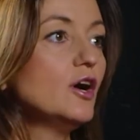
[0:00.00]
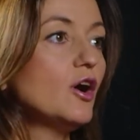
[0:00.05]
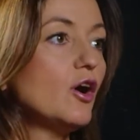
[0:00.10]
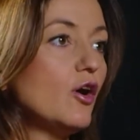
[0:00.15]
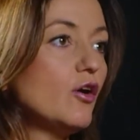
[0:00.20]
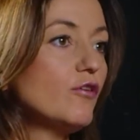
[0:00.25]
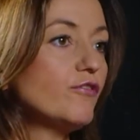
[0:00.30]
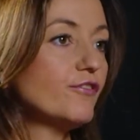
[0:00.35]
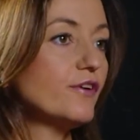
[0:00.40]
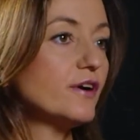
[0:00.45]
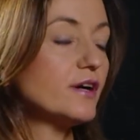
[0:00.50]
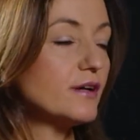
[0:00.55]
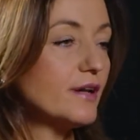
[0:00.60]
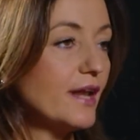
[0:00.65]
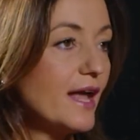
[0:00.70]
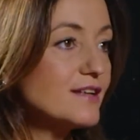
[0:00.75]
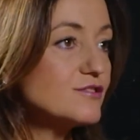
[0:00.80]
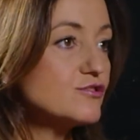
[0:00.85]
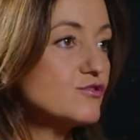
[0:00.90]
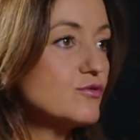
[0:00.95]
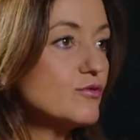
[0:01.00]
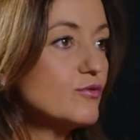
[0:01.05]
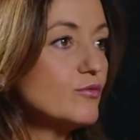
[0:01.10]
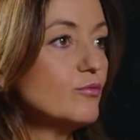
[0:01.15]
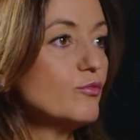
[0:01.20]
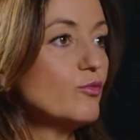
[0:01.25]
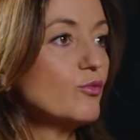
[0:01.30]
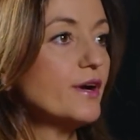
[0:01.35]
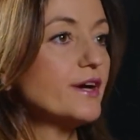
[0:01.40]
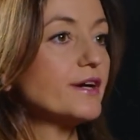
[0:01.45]
of a
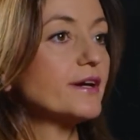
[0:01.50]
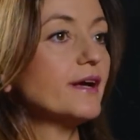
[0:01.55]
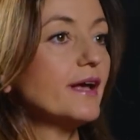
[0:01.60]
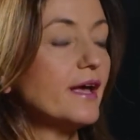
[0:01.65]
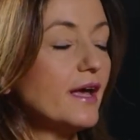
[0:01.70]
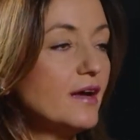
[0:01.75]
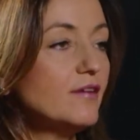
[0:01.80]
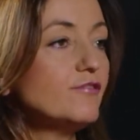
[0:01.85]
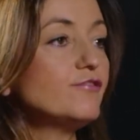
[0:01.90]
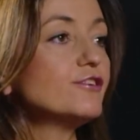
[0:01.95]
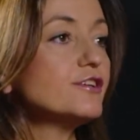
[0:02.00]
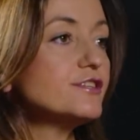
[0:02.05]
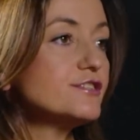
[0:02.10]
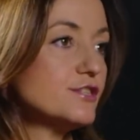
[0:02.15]
classroom where every